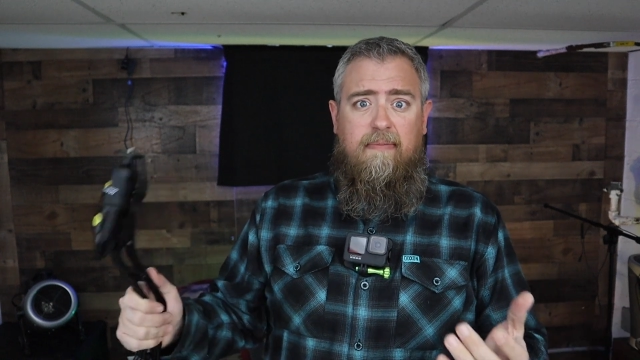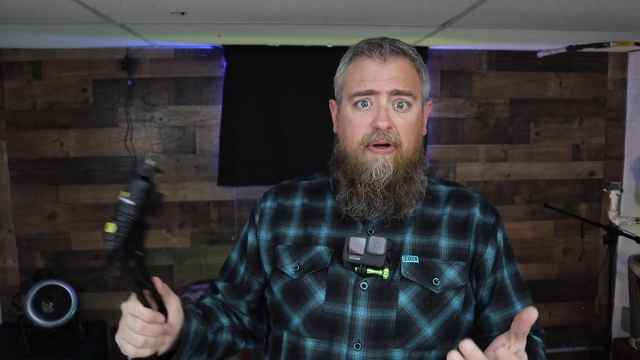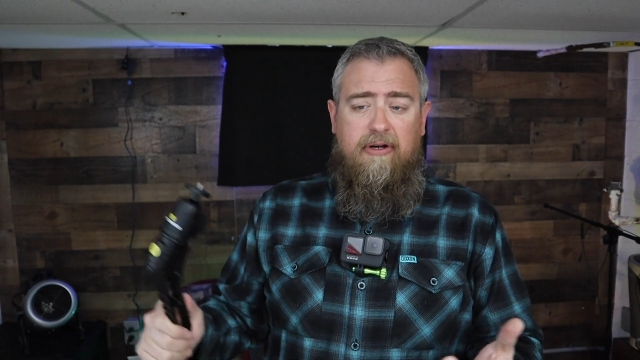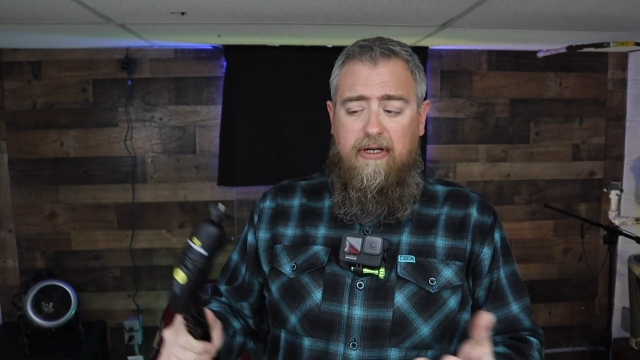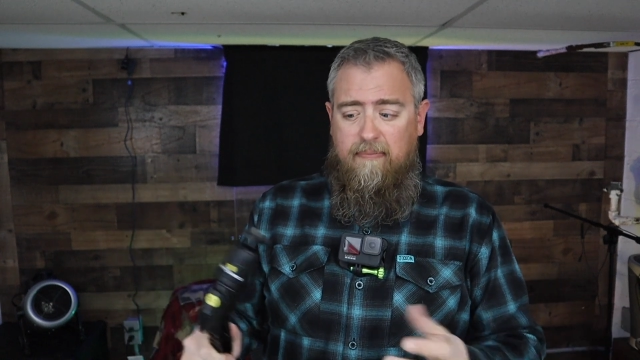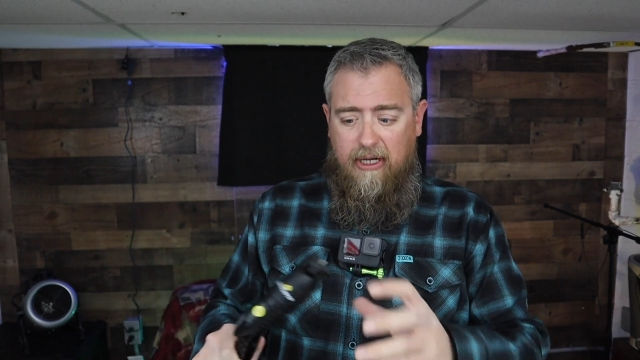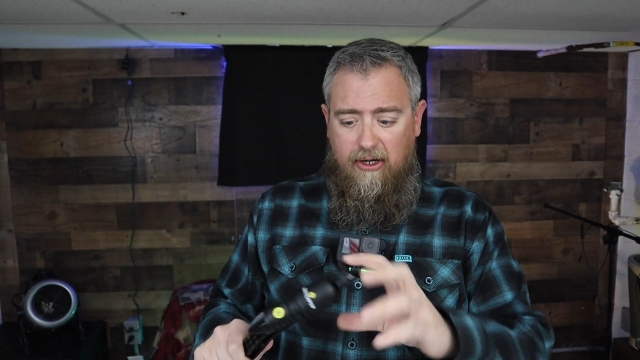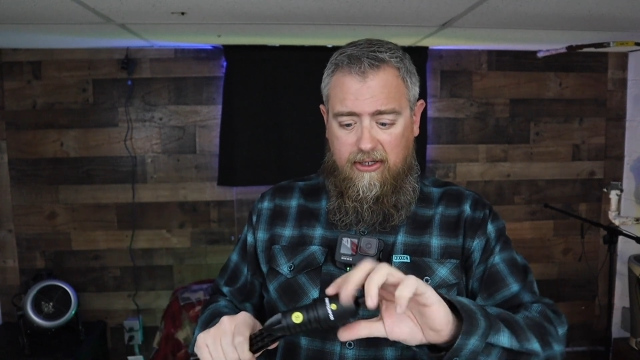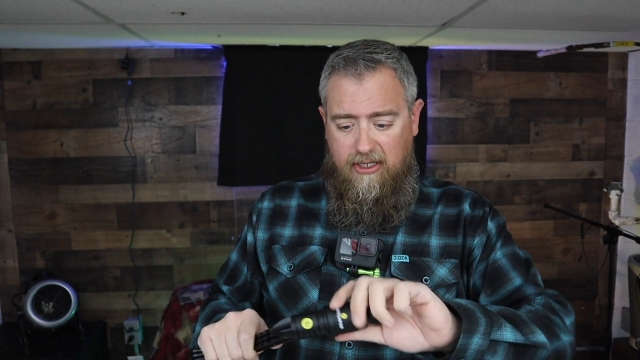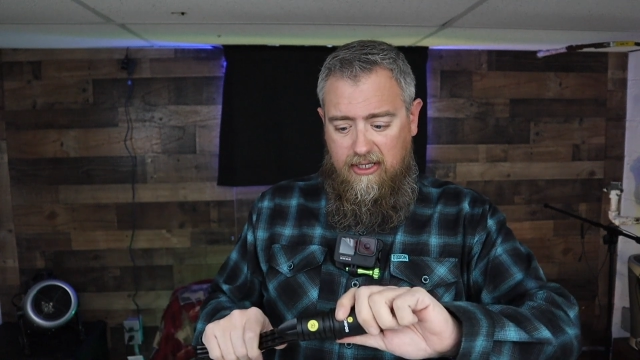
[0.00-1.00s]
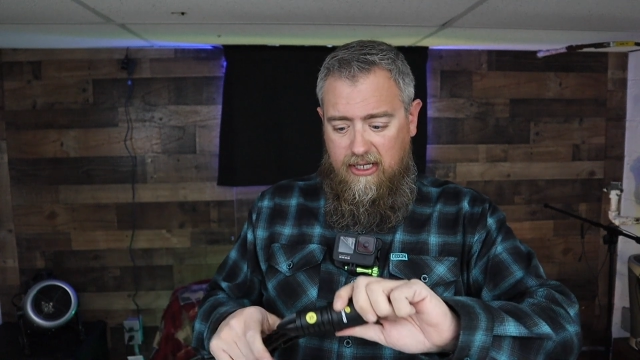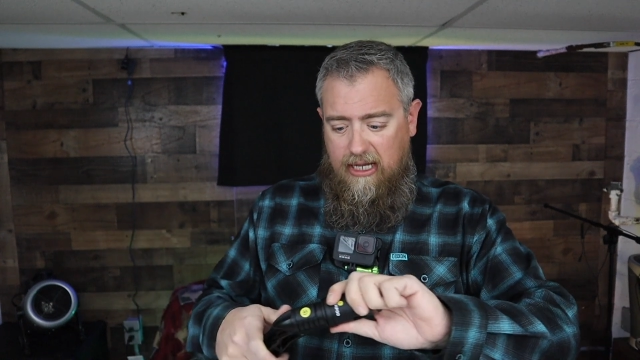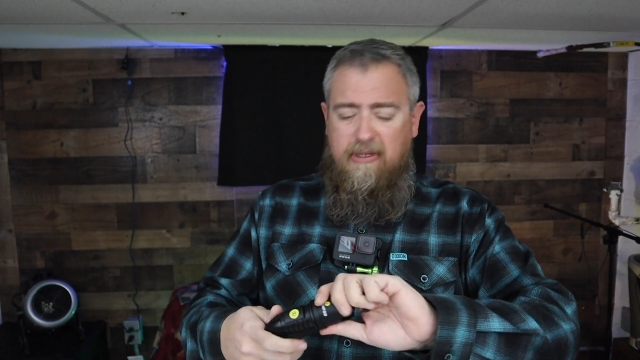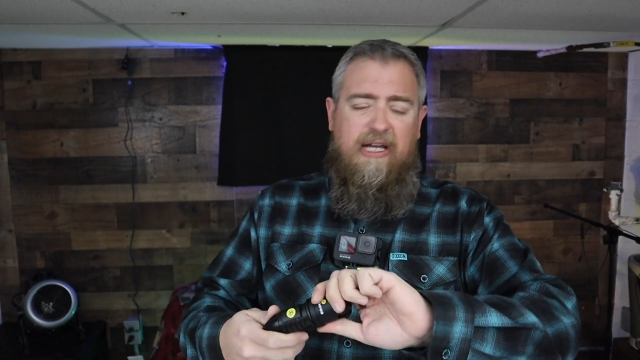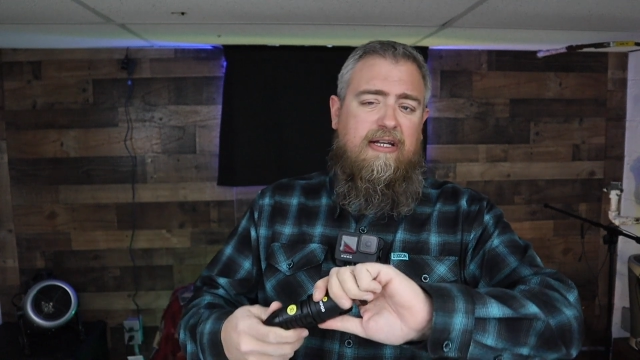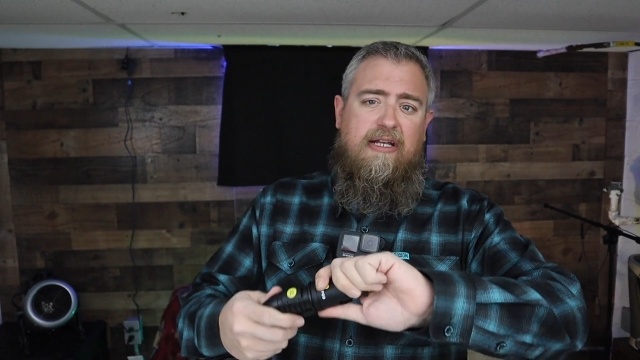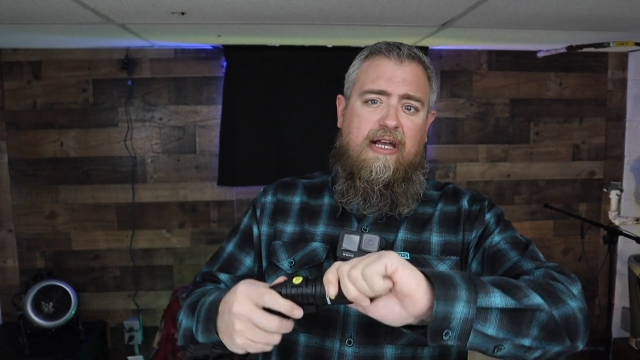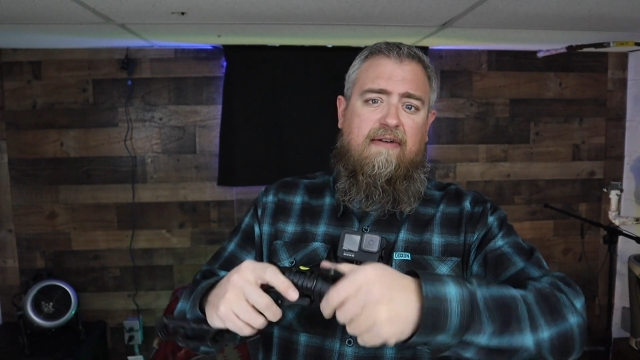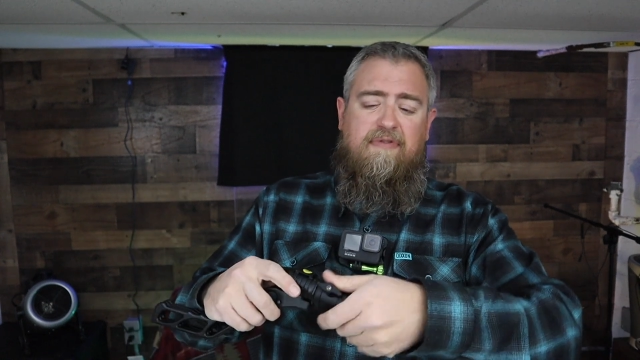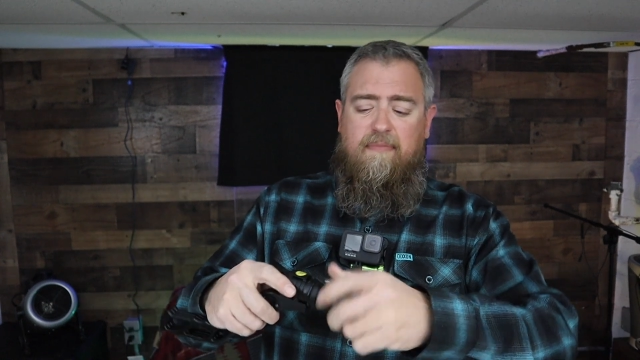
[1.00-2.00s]
out and about, I'm not going to
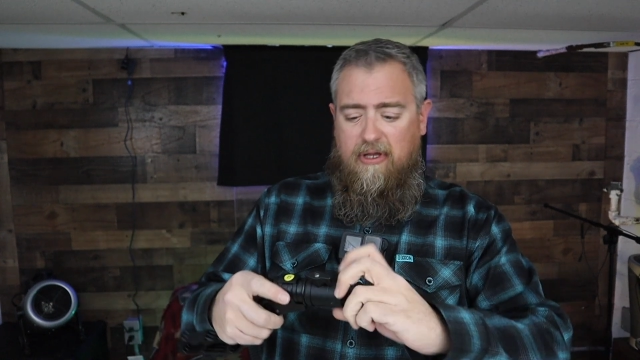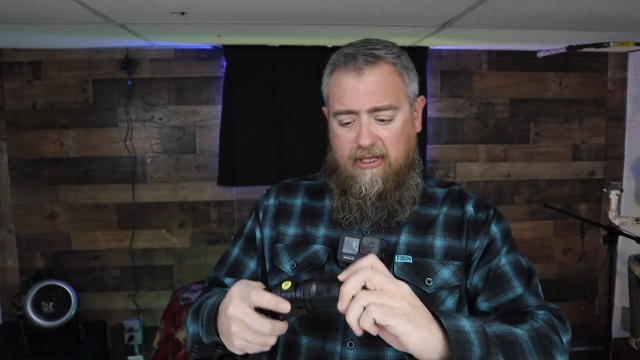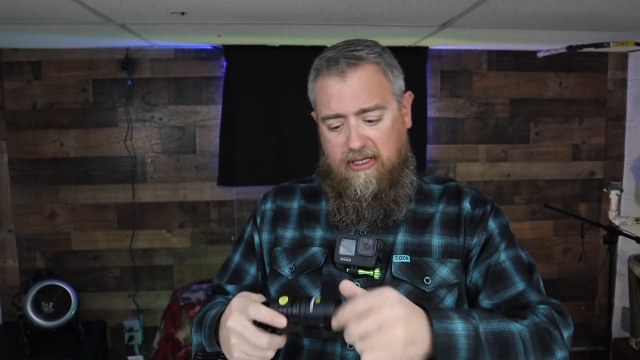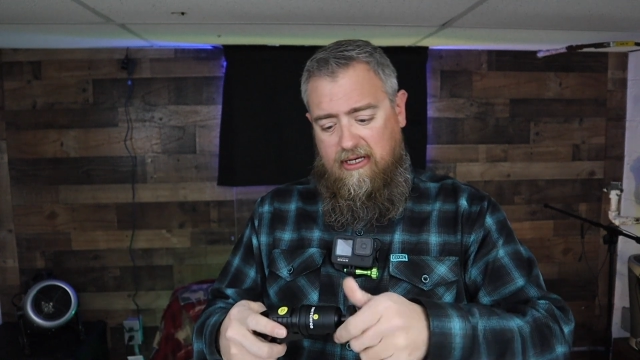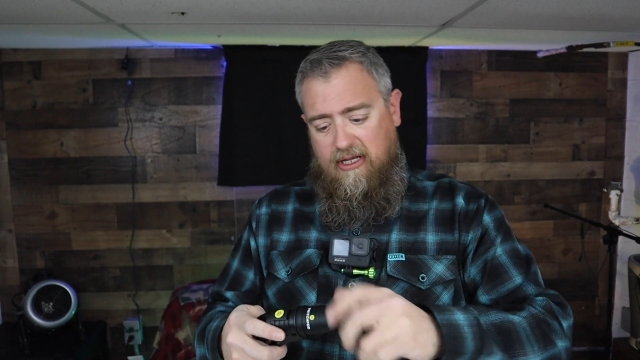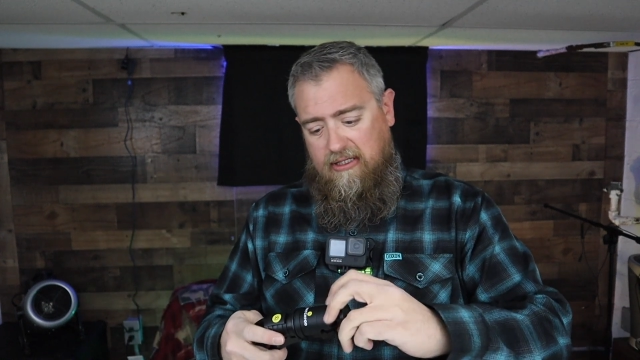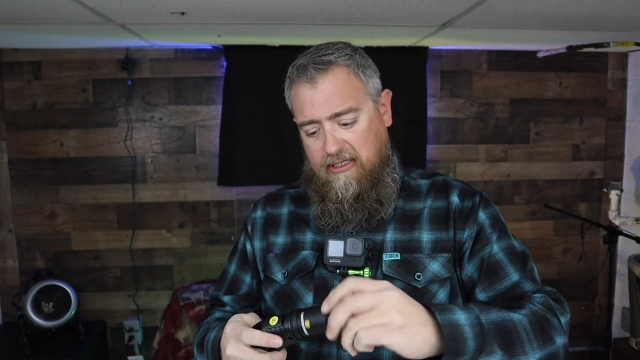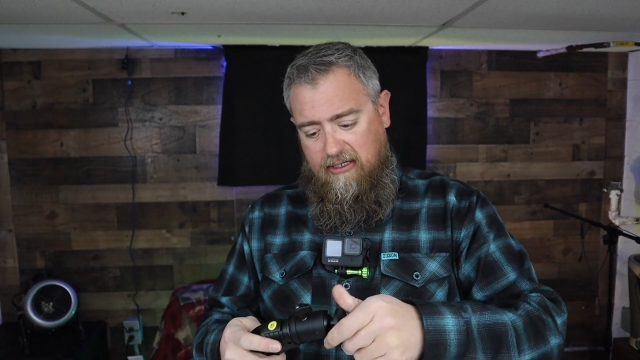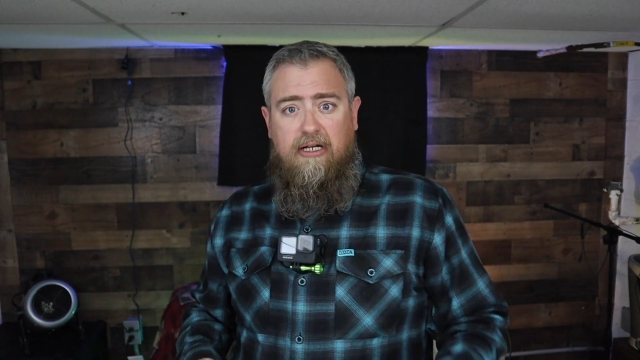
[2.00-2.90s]
have the ball head on there.